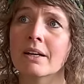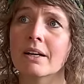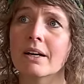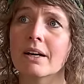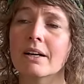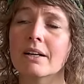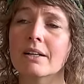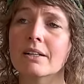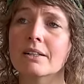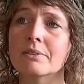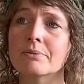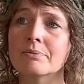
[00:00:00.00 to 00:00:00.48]

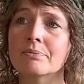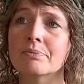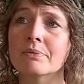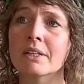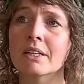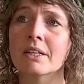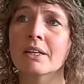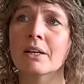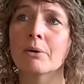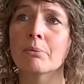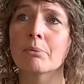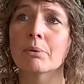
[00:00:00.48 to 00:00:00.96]

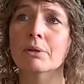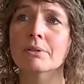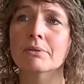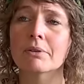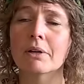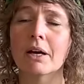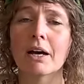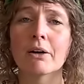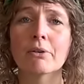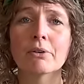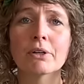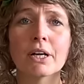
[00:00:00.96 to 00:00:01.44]

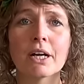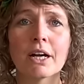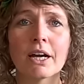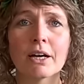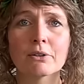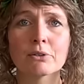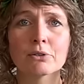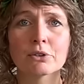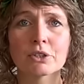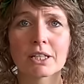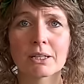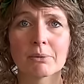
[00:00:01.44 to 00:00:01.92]
But our
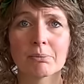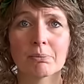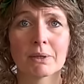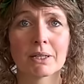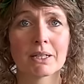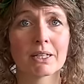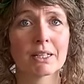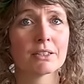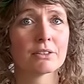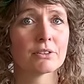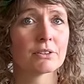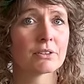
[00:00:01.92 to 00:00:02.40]

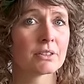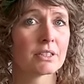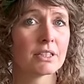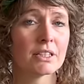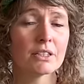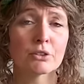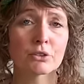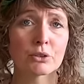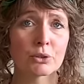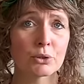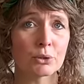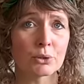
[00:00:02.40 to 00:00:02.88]
housekeeping is
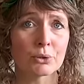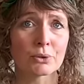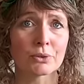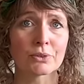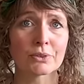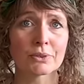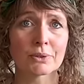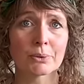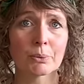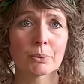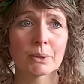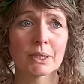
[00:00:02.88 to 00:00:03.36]
good.
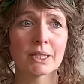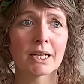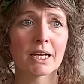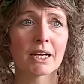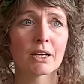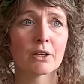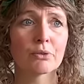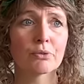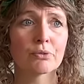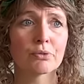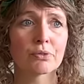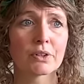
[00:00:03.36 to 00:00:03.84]
We
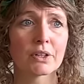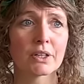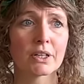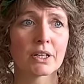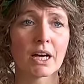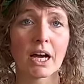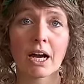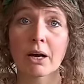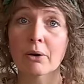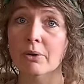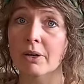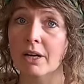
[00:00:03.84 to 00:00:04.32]
have,
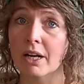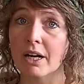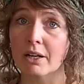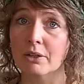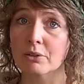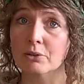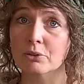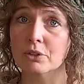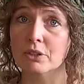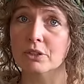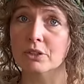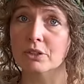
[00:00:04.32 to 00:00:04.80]
our
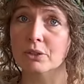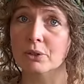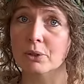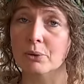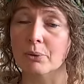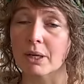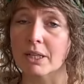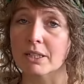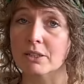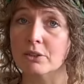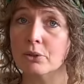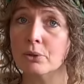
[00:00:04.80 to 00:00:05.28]
house is
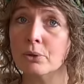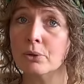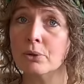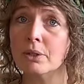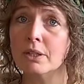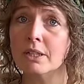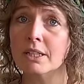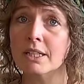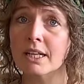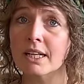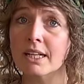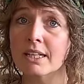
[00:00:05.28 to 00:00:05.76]
quite
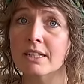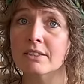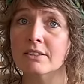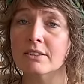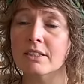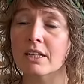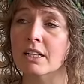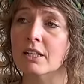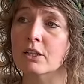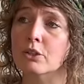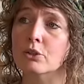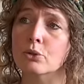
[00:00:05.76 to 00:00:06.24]
organized
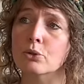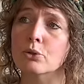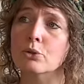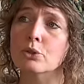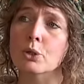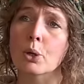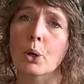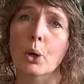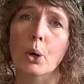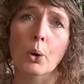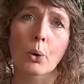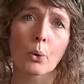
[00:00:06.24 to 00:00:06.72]
and it's
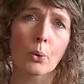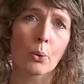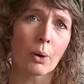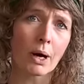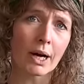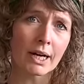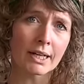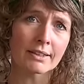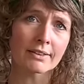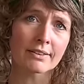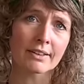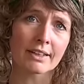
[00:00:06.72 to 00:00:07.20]
also
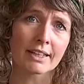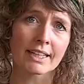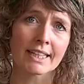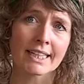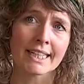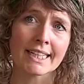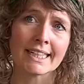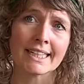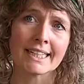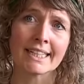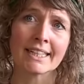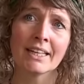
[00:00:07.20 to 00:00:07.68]
quite
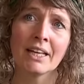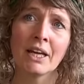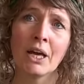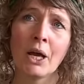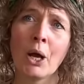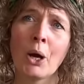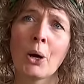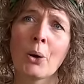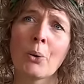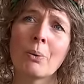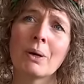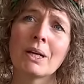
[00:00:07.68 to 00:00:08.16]
clean.
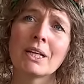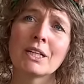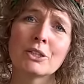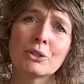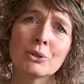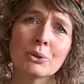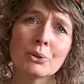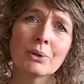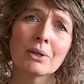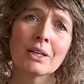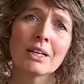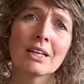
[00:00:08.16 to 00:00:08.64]
We
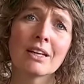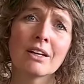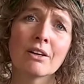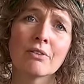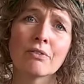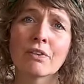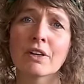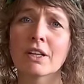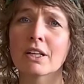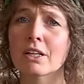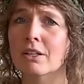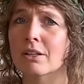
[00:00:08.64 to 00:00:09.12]
do
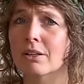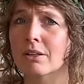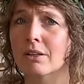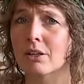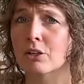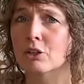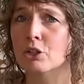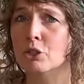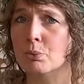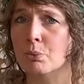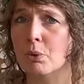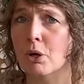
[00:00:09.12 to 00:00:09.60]
live in
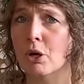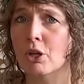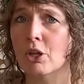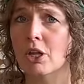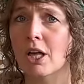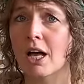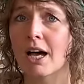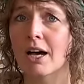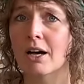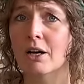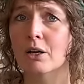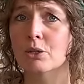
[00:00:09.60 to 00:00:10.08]
a small
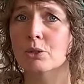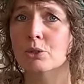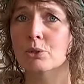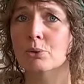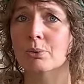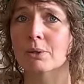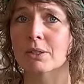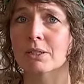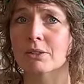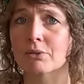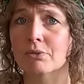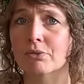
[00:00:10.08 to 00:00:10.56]
house
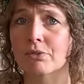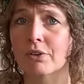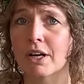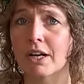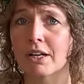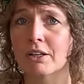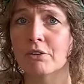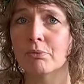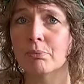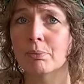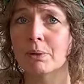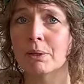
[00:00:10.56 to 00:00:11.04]
with
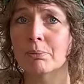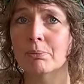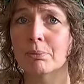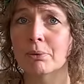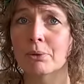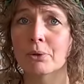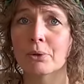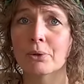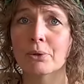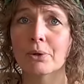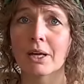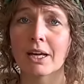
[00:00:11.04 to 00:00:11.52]
5
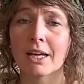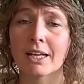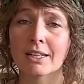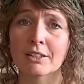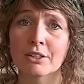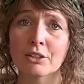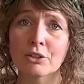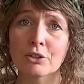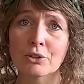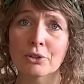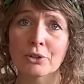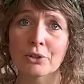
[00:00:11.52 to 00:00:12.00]
people and
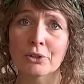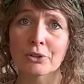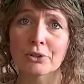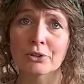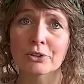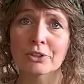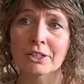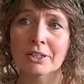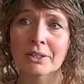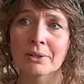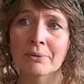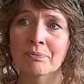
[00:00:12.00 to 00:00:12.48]
a
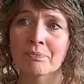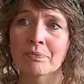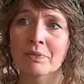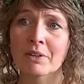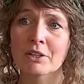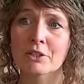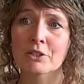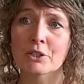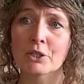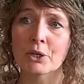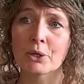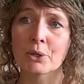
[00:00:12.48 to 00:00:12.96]
dog.
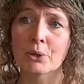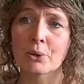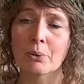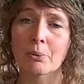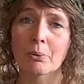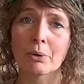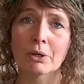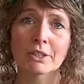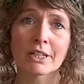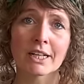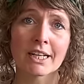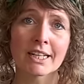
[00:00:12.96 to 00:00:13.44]
So
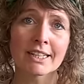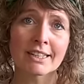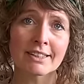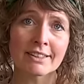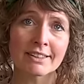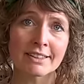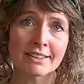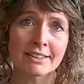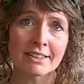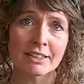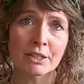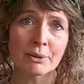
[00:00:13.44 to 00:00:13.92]
what I
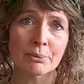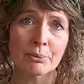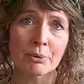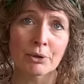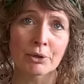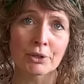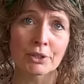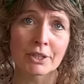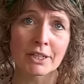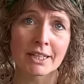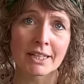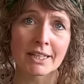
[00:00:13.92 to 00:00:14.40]
clean in the
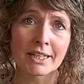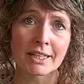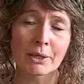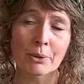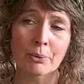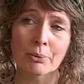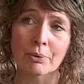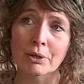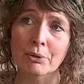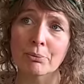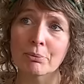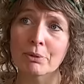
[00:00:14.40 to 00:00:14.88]

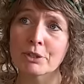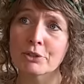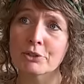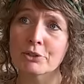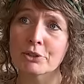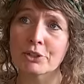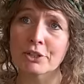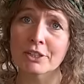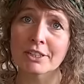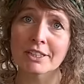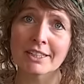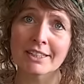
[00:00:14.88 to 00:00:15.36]
morning will be
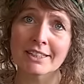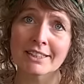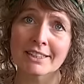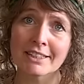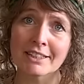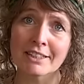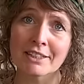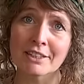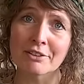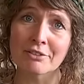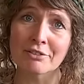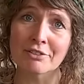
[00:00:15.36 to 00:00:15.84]
dirty in the
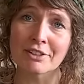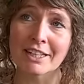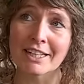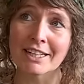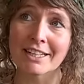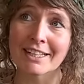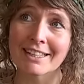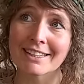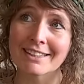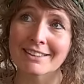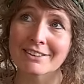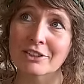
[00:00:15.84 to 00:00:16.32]

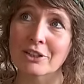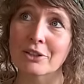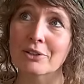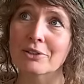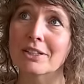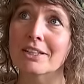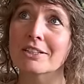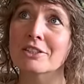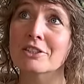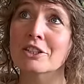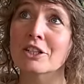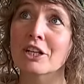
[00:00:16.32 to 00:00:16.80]
evening. So
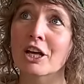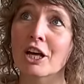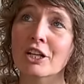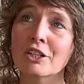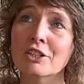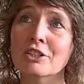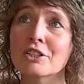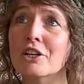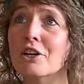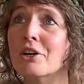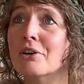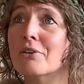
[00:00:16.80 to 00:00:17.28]
that's an
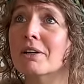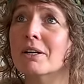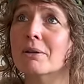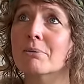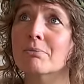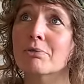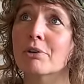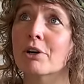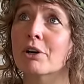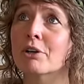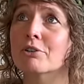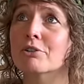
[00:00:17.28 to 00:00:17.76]
ongoing
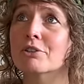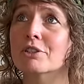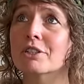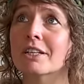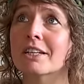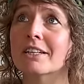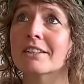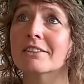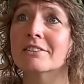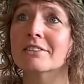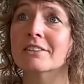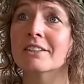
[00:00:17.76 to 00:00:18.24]

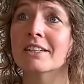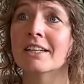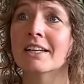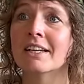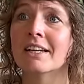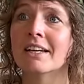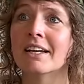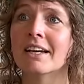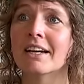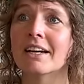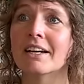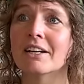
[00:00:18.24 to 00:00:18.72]
process.
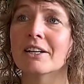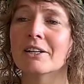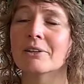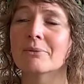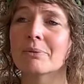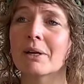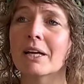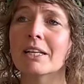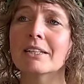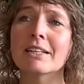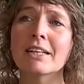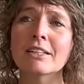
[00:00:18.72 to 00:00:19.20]

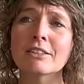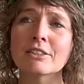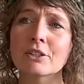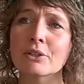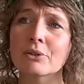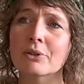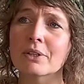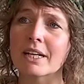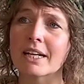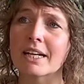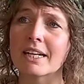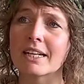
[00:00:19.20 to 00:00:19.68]
And that's
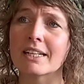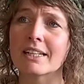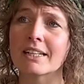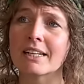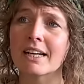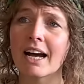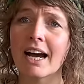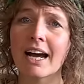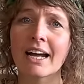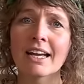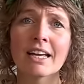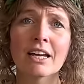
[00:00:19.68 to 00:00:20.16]

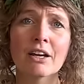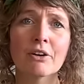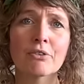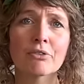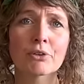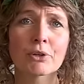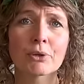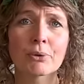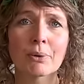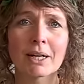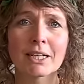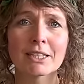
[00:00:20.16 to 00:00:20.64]
okay. I
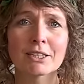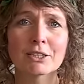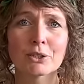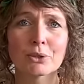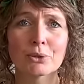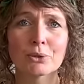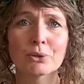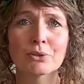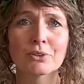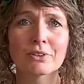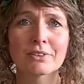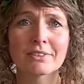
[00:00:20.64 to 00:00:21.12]
have quite
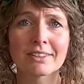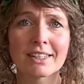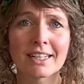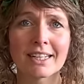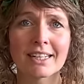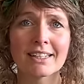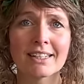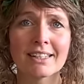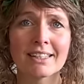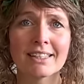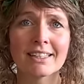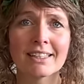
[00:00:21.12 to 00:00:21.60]
good
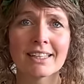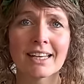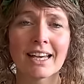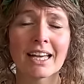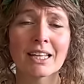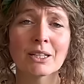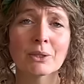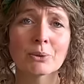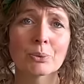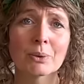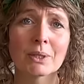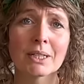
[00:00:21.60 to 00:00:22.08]
daily
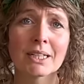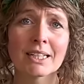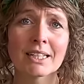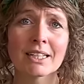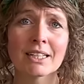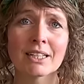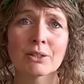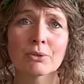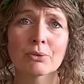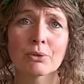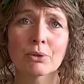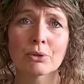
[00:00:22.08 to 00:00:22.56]
and
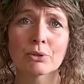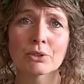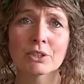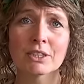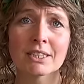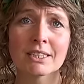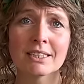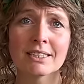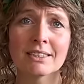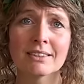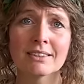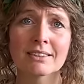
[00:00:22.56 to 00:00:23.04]
weekly
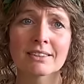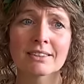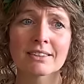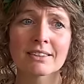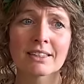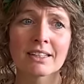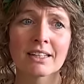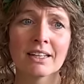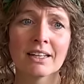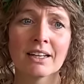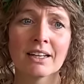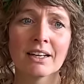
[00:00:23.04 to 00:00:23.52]
routines,
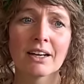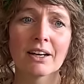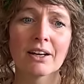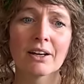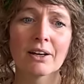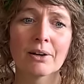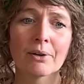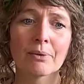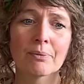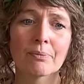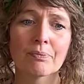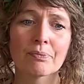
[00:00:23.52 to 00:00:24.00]

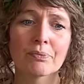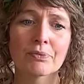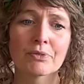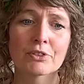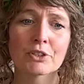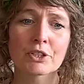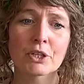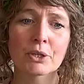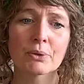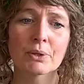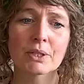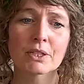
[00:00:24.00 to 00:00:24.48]

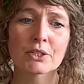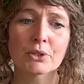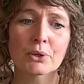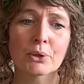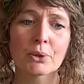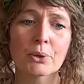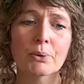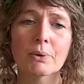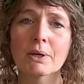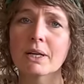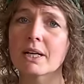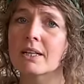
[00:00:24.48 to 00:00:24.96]
so it's
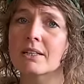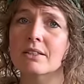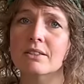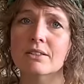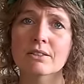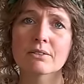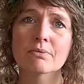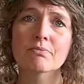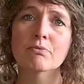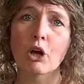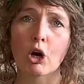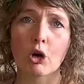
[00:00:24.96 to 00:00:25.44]

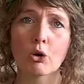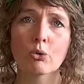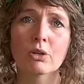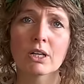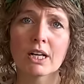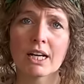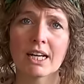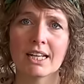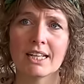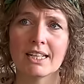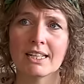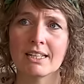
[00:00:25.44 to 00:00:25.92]
always
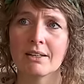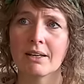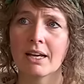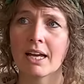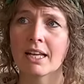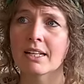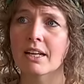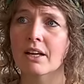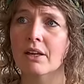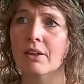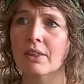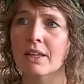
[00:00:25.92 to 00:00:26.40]
okay.
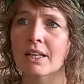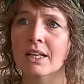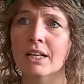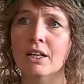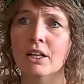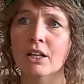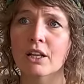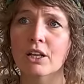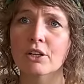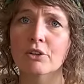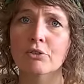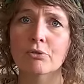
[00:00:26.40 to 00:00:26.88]
And I think
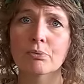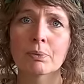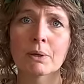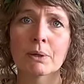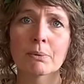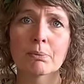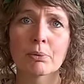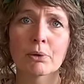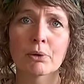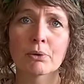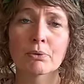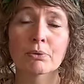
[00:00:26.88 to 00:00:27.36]
a lot of
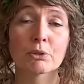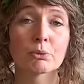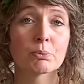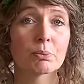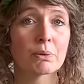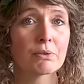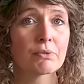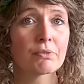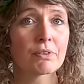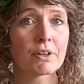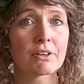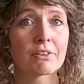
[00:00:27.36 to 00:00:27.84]
people would
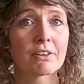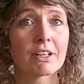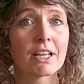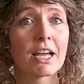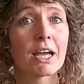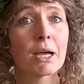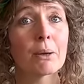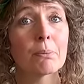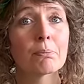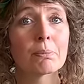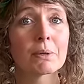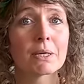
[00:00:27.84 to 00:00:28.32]
be very
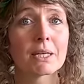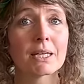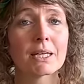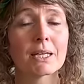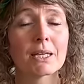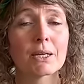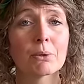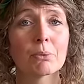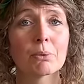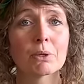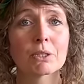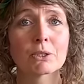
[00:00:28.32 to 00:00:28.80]

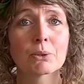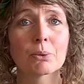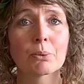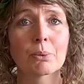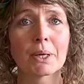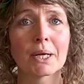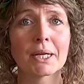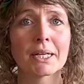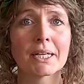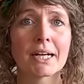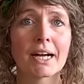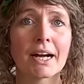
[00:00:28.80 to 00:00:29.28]
happy with the
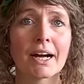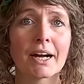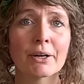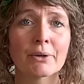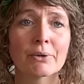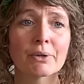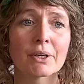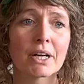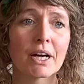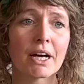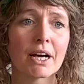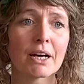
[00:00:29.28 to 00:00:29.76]
way
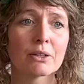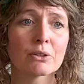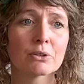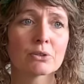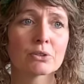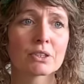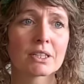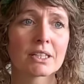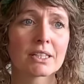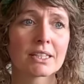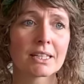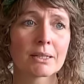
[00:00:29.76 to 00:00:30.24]
our
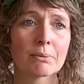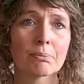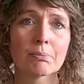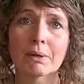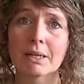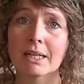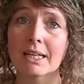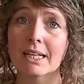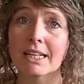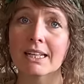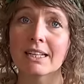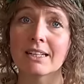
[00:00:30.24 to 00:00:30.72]

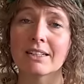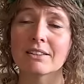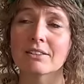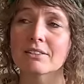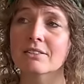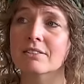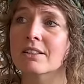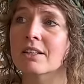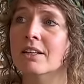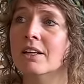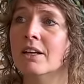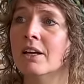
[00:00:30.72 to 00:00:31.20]
housekeeping
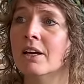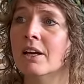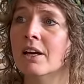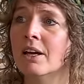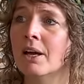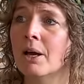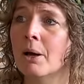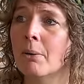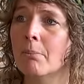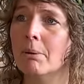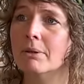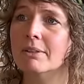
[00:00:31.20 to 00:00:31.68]
is.
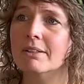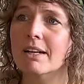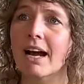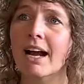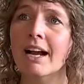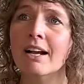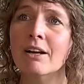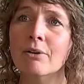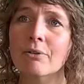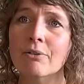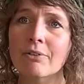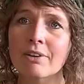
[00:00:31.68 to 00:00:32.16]
But
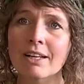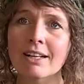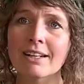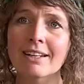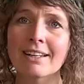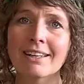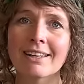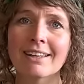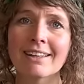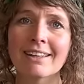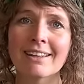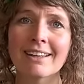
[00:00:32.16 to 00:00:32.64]
I
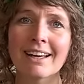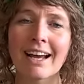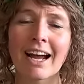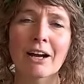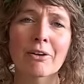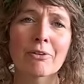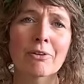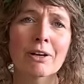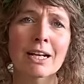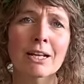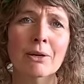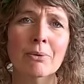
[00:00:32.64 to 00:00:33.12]
really
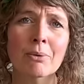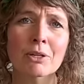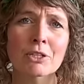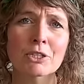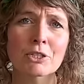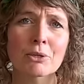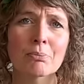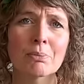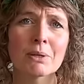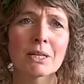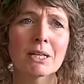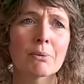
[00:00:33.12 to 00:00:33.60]
want
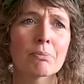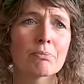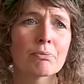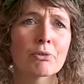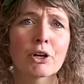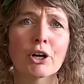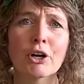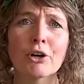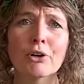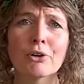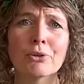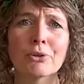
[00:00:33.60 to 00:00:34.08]
to be a
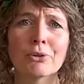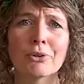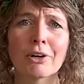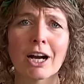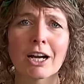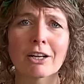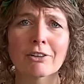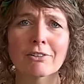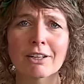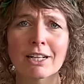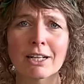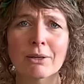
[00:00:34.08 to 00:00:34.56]
pro.
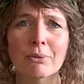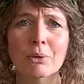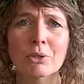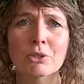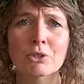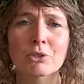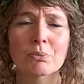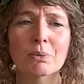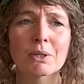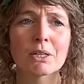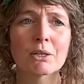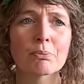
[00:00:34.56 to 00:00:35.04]
I really want
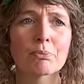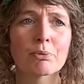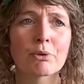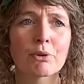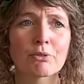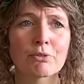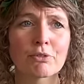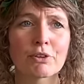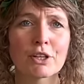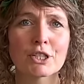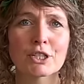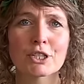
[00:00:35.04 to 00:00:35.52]
to be a
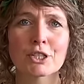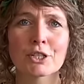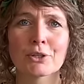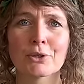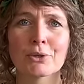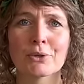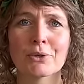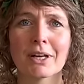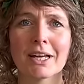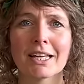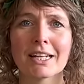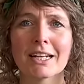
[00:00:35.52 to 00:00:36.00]

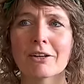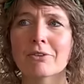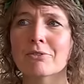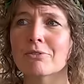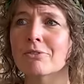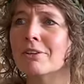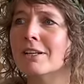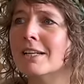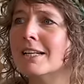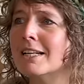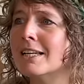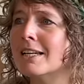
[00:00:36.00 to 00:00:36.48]
professional, and I
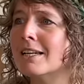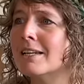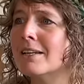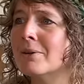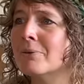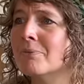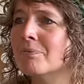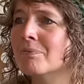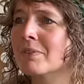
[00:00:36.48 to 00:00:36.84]
really